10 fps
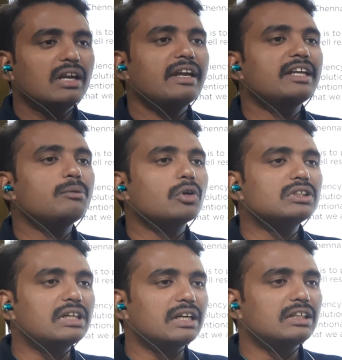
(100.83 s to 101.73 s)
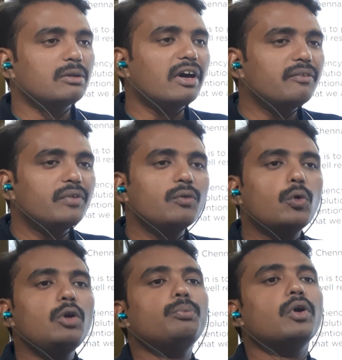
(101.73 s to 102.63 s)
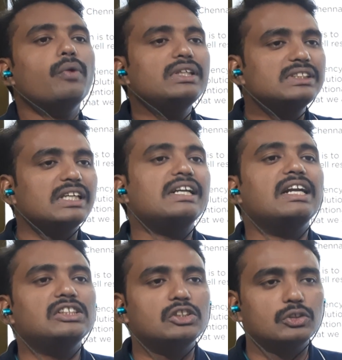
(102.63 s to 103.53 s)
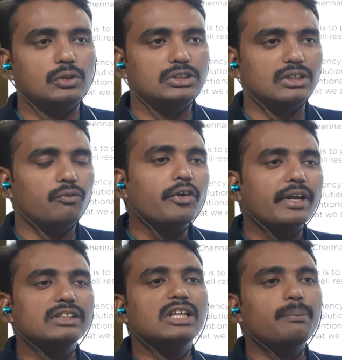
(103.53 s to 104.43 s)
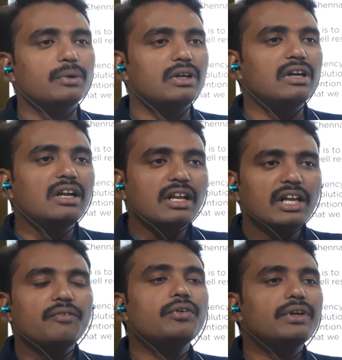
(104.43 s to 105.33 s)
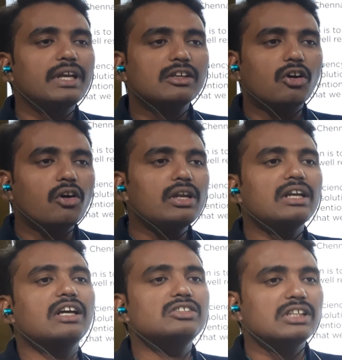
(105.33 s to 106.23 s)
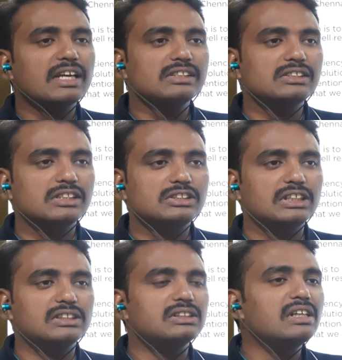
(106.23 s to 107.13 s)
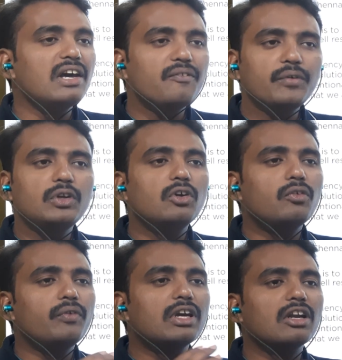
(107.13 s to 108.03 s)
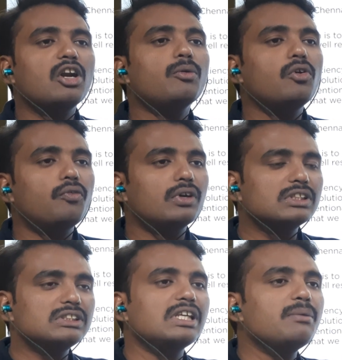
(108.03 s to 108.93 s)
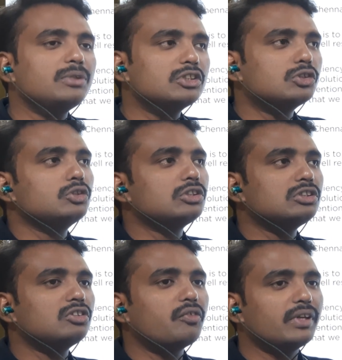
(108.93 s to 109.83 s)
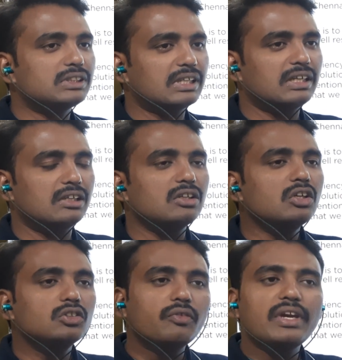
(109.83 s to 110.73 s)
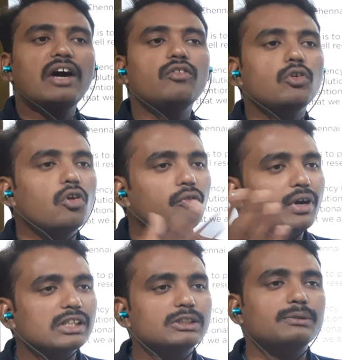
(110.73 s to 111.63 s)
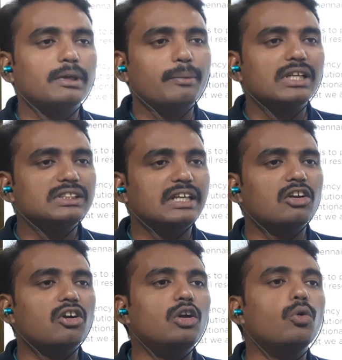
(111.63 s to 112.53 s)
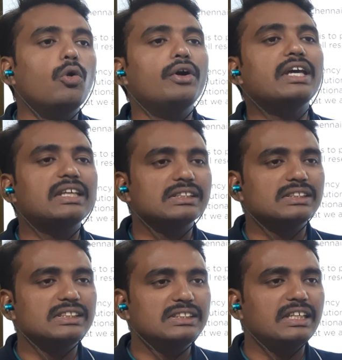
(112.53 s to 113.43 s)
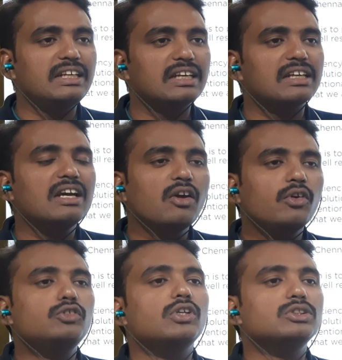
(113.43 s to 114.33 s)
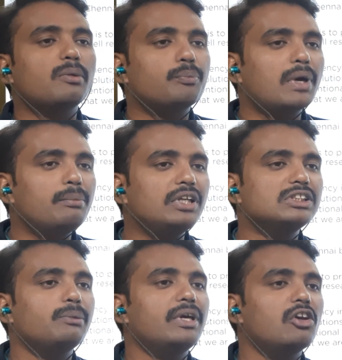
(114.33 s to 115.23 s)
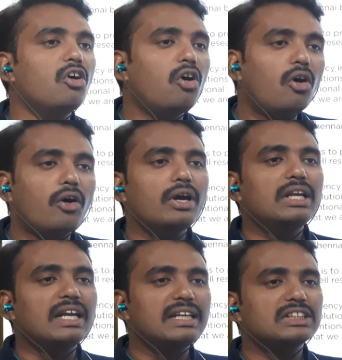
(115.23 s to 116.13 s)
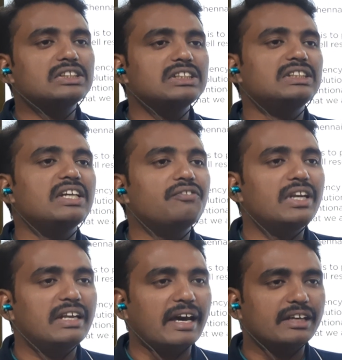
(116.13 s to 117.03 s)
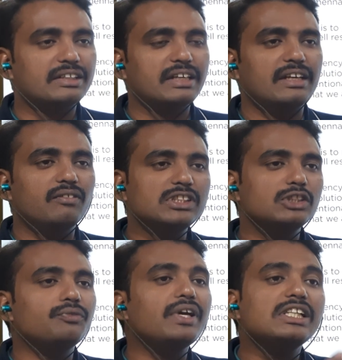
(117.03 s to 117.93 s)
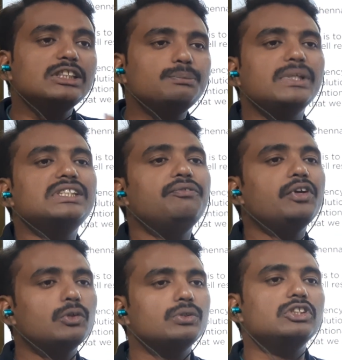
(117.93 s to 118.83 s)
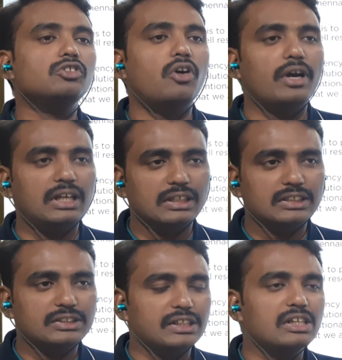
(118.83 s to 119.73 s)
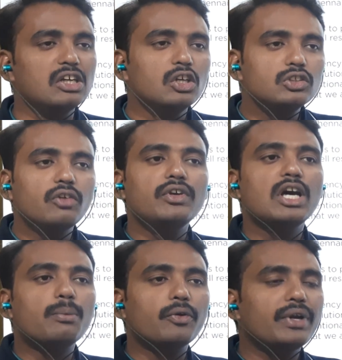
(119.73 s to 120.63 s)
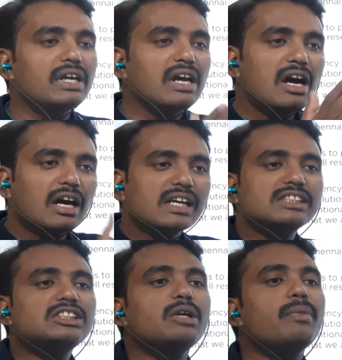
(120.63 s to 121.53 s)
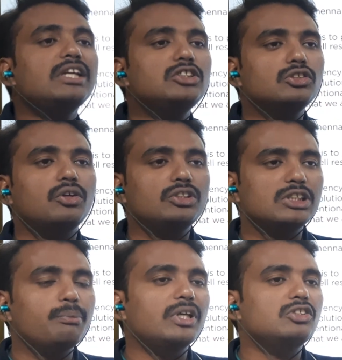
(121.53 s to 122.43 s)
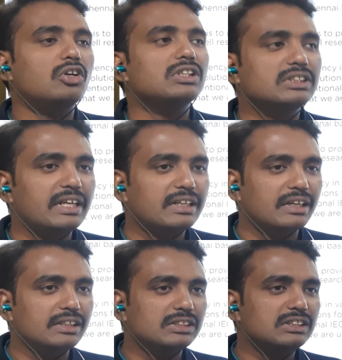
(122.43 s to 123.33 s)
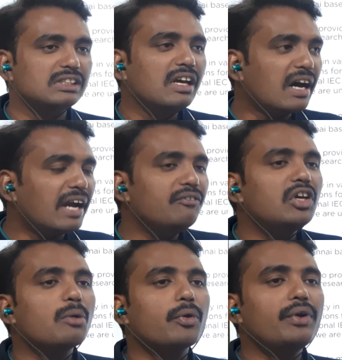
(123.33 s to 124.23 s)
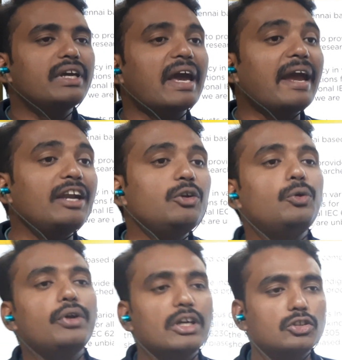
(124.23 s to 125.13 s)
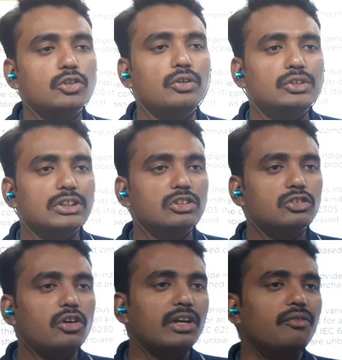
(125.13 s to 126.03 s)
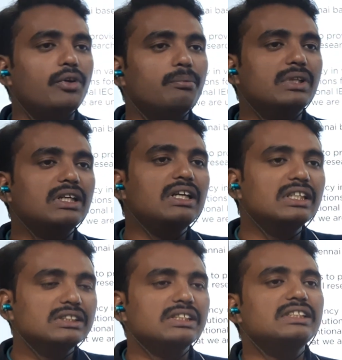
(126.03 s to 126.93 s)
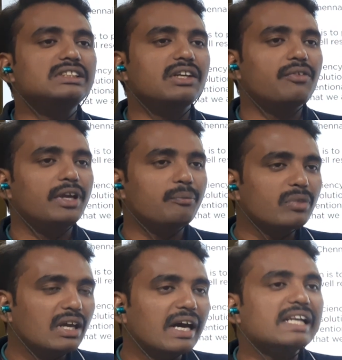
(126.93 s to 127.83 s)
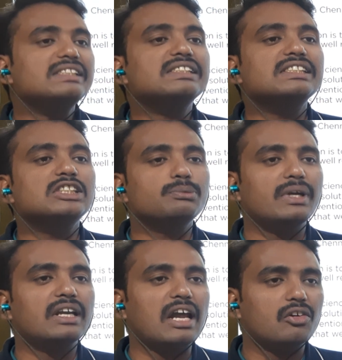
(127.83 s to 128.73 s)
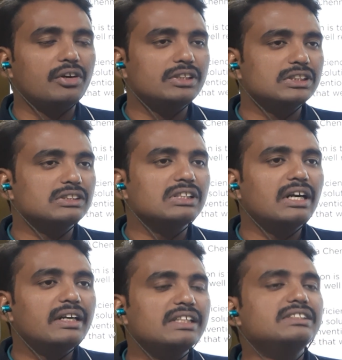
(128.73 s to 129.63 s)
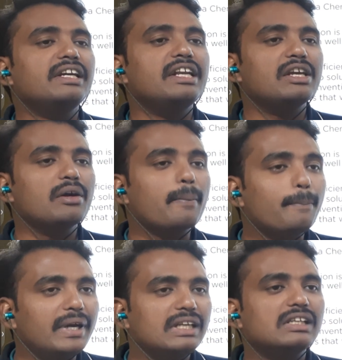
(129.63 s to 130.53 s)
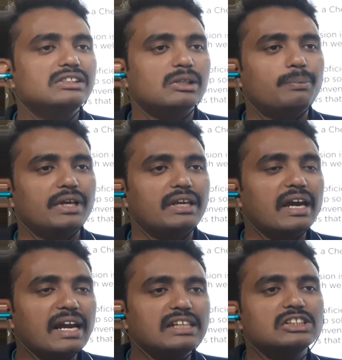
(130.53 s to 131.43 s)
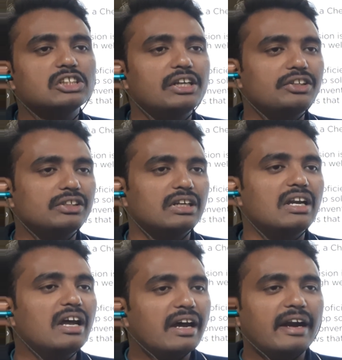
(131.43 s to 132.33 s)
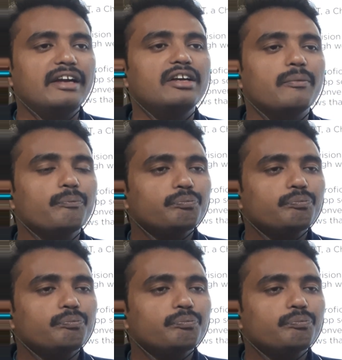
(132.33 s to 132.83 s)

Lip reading: lighting production and earthing, and we won't provide generalized solution. For example, if you take oil and natural gas industries, we cannot go for the same 62305 standard. We have to go for a separate standard called OAST-GDN, which was published by Oil Industry Safety Directorate, which is very specific to this oil industry. So we are providing customized solution based site conditions, and we are providing end-to-end solutions starting from the site survey, risk assessment calculations, designing, material supply, installation, and